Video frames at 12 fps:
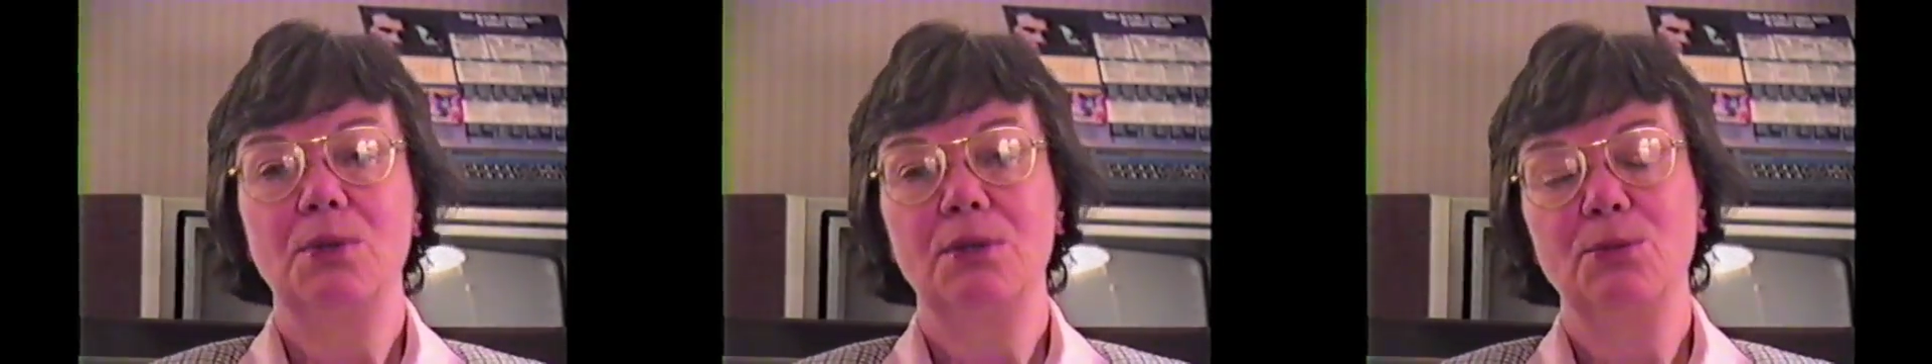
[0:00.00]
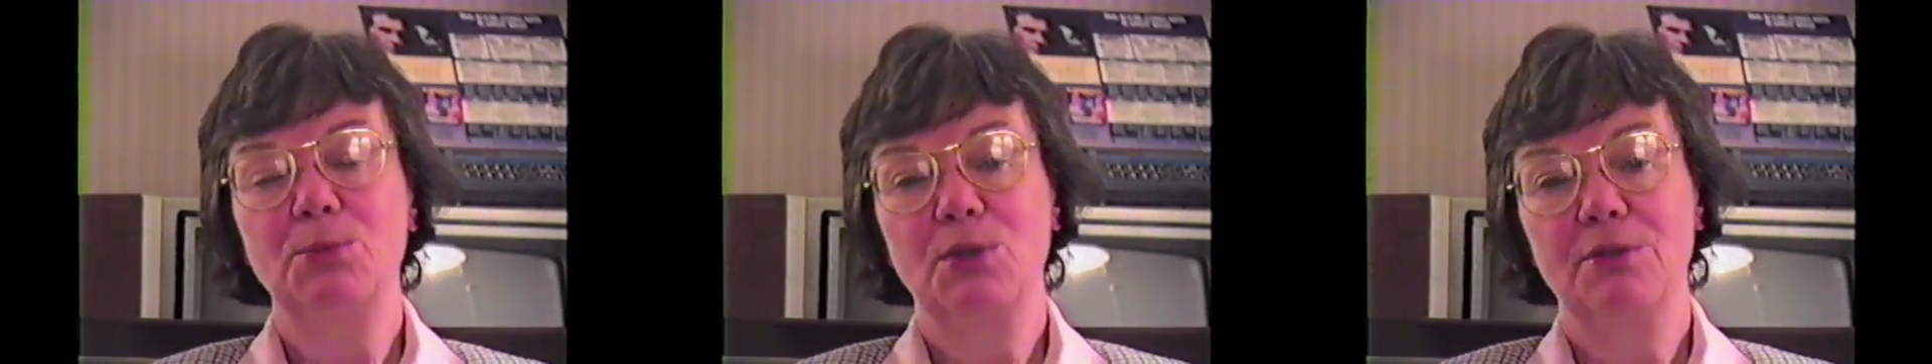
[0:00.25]

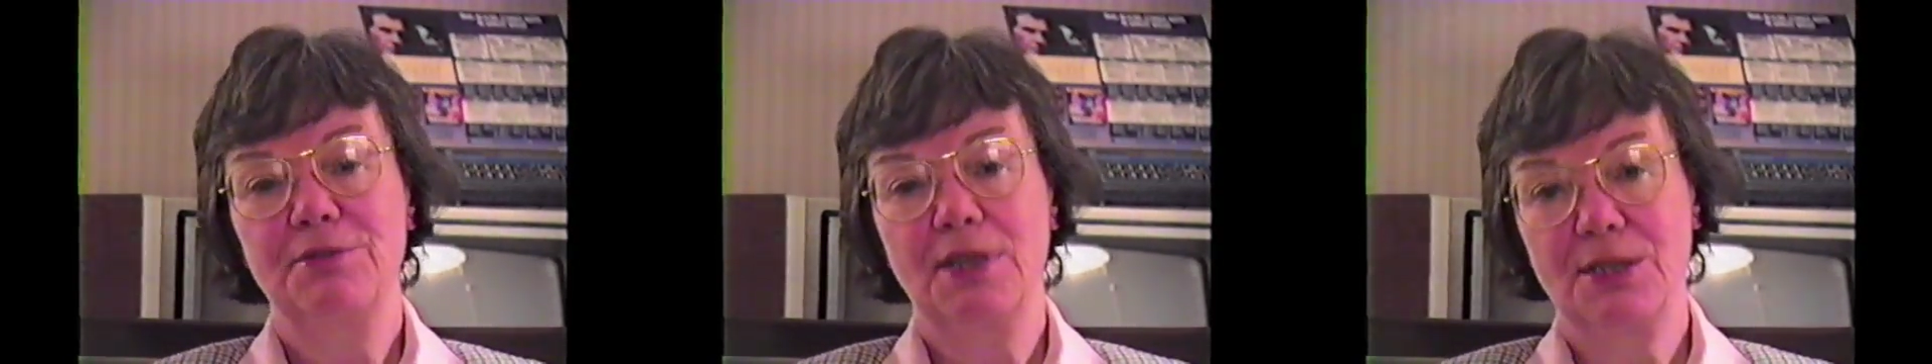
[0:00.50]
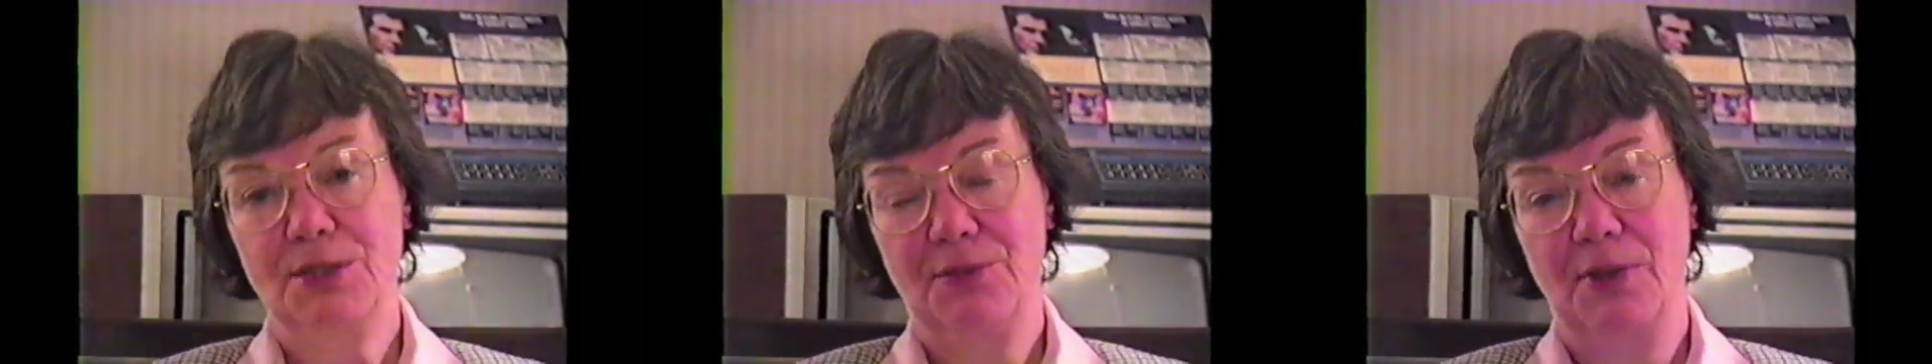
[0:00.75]

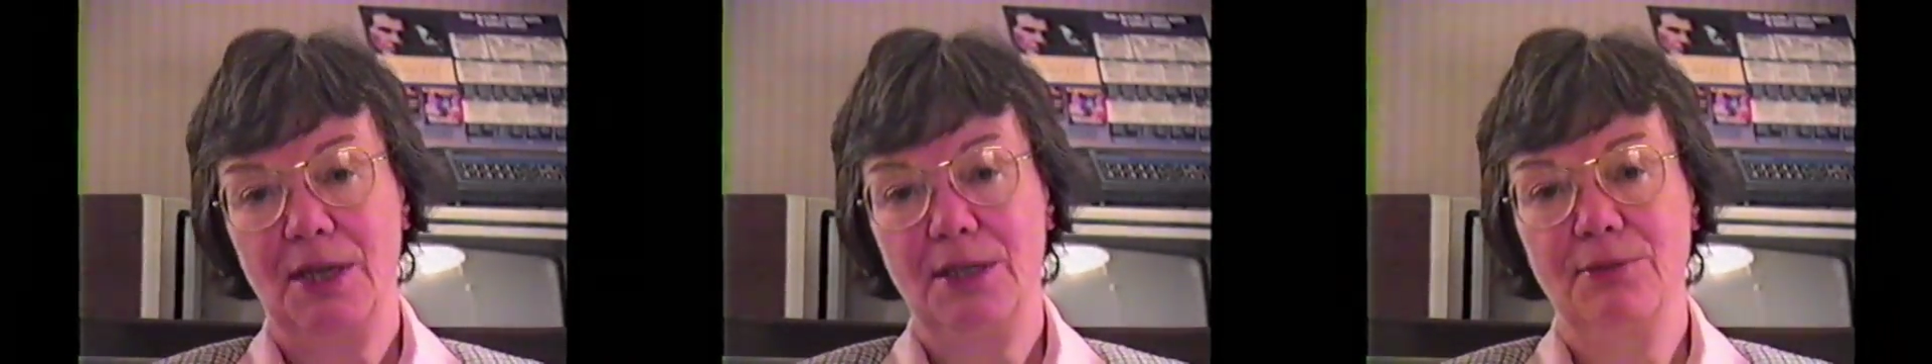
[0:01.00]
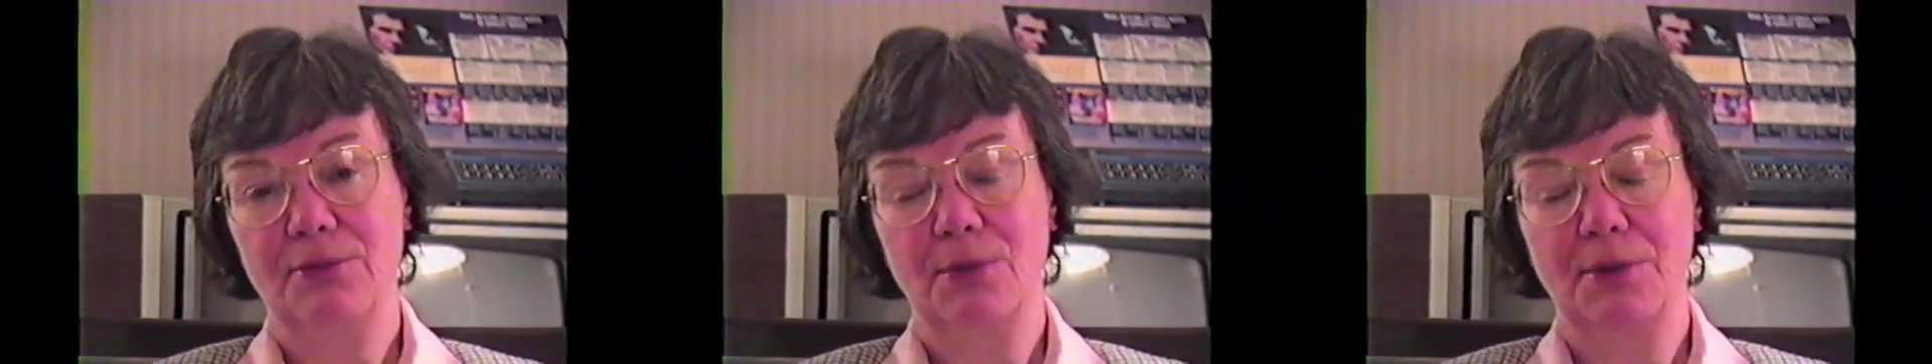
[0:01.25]
aluminophosphate
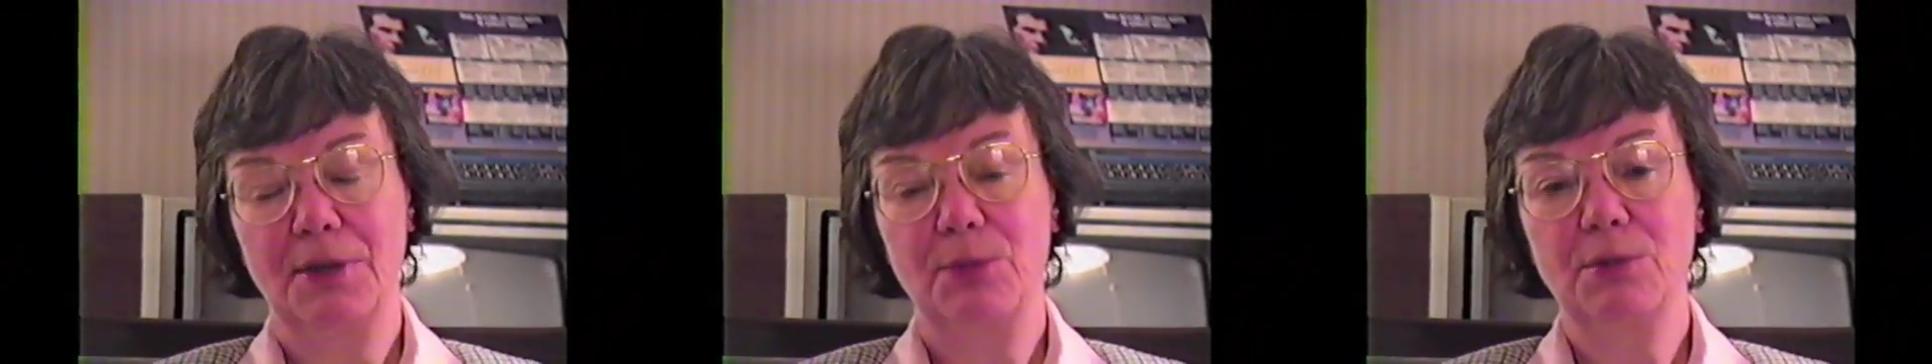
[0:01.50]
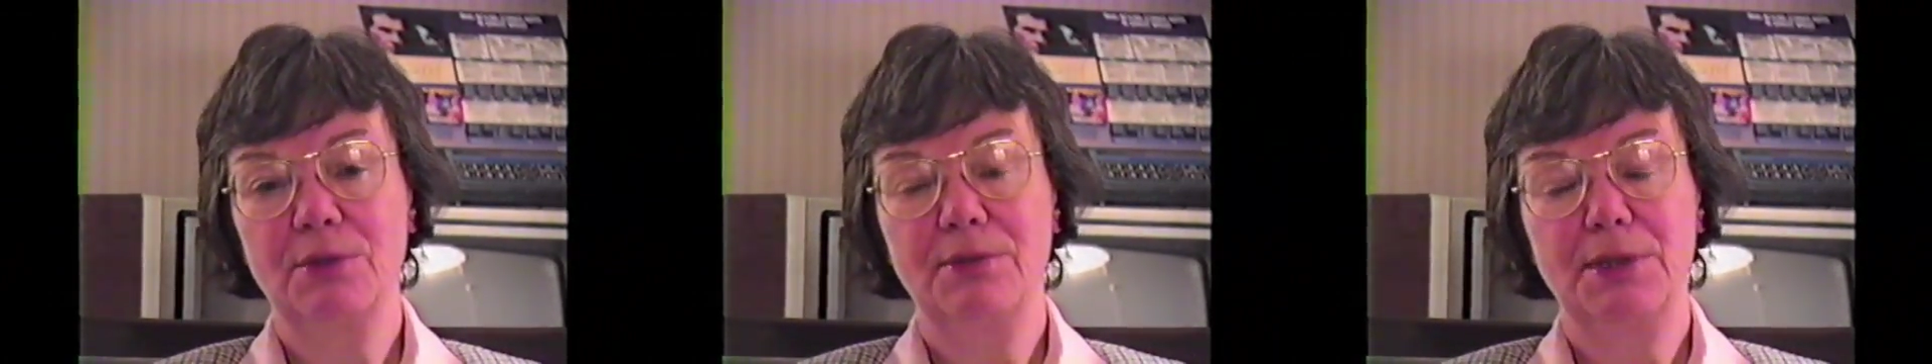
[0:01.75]
for a
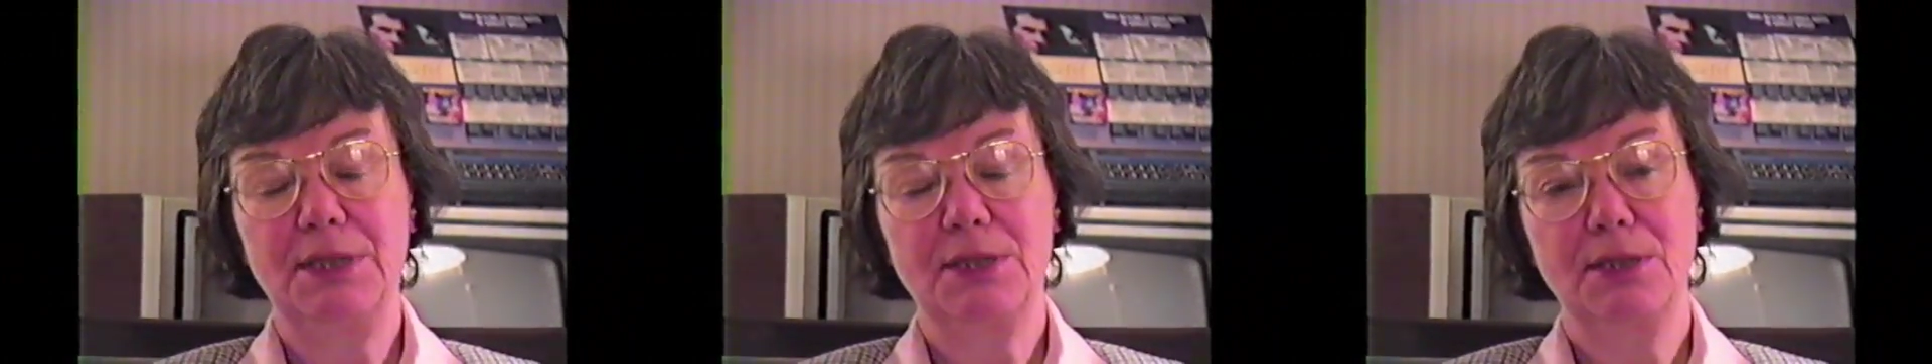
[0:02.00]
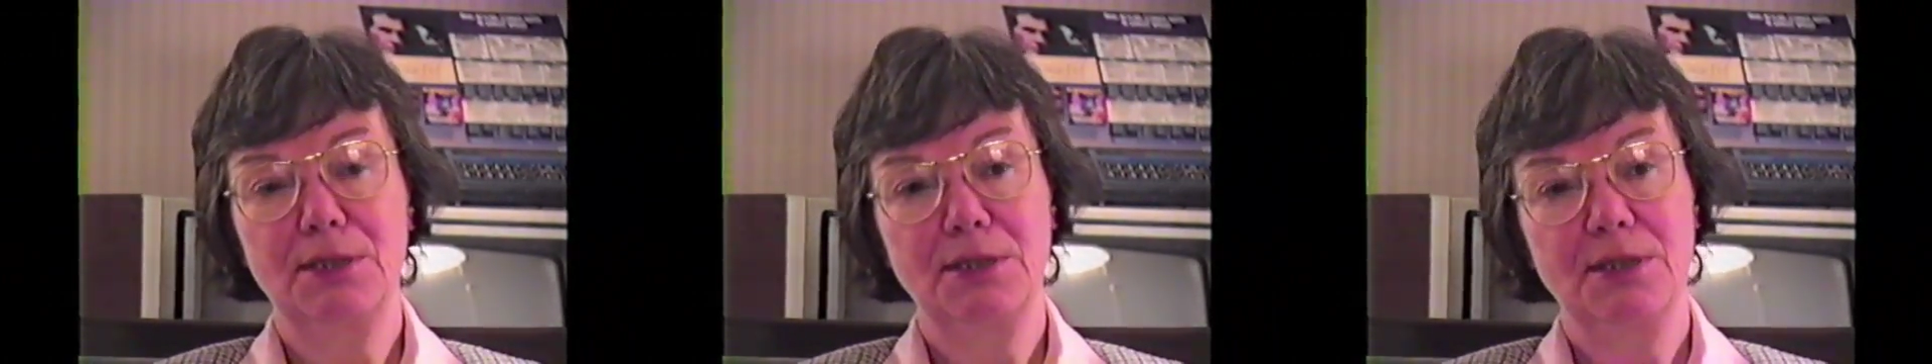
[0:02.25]
number of
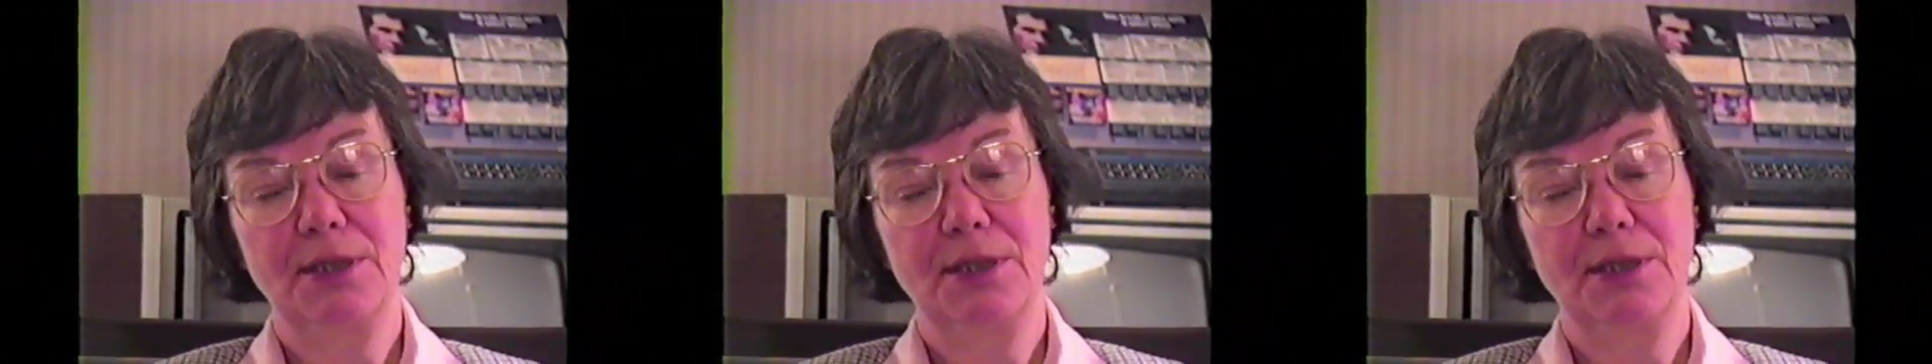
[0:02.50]
reasons.